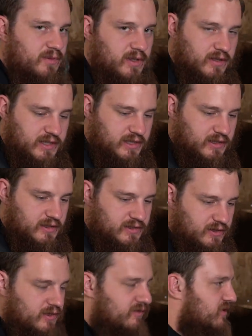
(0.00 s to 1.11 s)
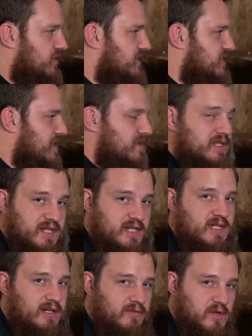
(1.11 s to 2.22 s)
we're going to turn the voltage up to
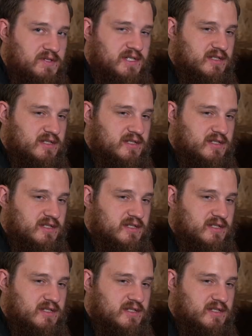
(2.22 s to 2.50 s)
16 volts